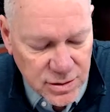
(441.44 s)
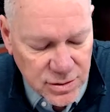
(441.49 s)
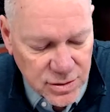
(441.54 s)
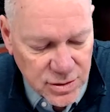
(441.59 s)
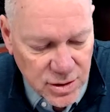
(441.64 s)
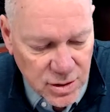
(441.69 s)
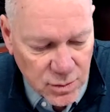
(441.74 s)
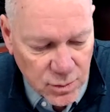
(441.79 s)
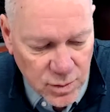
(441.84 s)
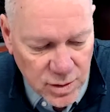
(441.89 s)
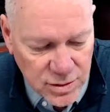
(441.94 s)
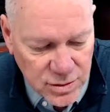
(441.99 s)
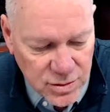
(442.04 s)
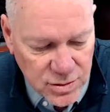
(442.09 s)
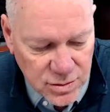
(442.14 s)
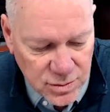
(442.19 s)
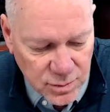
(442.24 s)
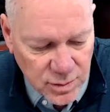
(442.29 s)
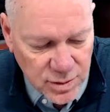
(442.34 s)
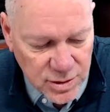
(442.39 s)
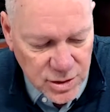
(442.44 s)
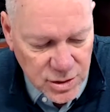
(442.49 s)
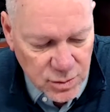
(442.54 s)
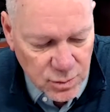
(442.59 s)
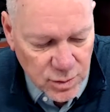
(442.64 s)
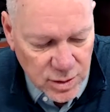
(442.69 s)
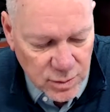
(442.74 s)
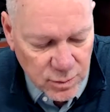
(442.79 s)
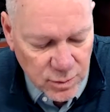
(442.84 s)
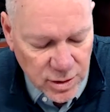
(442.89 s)
once you
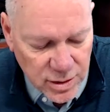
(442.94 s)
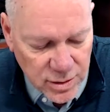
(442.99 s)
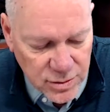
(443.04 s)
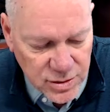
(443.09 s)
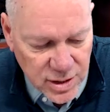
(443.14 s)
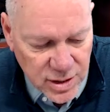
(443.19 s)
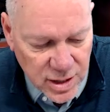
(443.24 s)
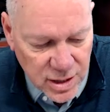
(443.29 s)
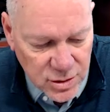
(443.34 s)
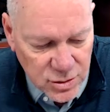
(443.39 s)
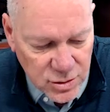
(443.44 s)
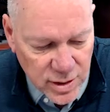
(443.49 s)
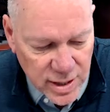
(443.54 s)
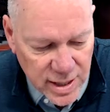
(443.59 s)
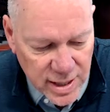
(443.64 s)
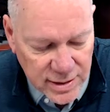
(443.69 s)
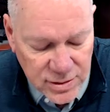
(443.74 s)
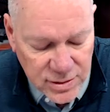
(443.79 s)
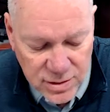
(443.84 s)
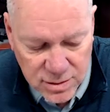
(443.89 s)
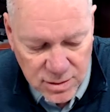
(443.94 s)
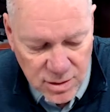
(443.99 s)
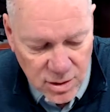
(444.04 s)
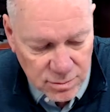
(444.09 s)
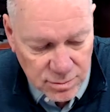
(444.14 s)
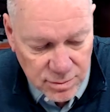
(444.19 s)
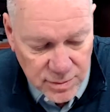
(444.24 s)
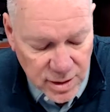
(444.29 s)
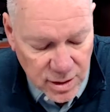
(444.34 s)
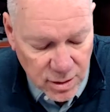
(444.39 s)
win one of those contracts, and
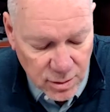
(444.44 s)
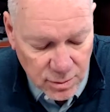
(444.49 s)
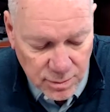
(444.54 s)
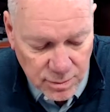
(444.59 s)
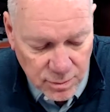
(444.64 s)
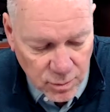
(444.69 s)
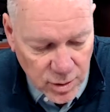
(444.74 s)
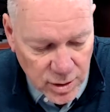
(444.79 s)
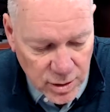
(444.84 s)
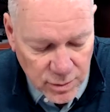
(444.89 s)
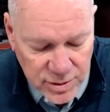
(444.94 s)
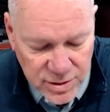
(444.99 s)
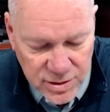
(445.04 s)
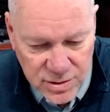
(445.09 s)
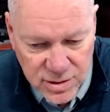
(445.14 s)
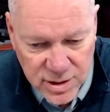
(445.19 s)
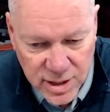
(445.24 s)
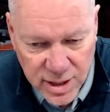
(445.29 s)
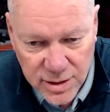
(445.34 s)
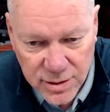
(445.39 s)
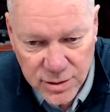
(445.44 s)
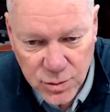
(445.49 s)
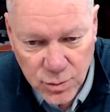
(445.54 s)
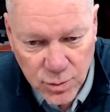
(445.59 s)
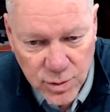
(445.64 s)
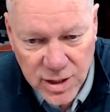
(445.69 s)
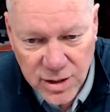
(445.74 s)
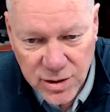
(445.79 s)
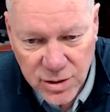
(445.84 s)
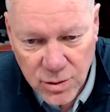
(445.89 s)
whether it's 10,
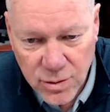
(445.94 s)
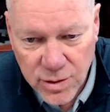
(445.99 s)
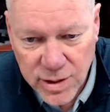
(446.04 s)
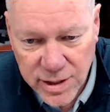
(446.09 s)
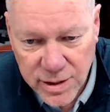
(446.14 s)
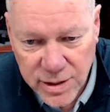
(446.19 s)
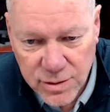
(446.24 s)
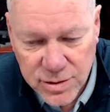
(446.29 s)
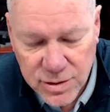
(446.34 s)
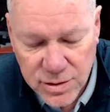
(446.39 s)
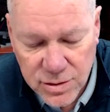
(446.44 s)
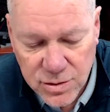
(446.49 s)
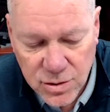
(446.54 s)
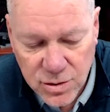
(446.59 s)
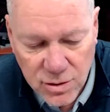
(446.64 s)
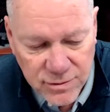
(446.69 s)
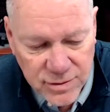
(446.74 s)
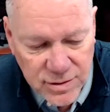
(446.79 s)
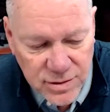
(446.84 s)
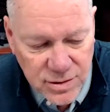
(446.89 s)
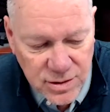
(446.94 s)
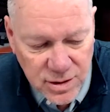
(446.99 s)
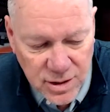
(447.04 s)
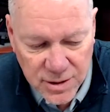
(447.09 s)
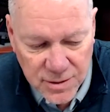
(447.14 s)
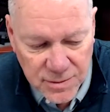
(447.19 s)
20, 30 years in service,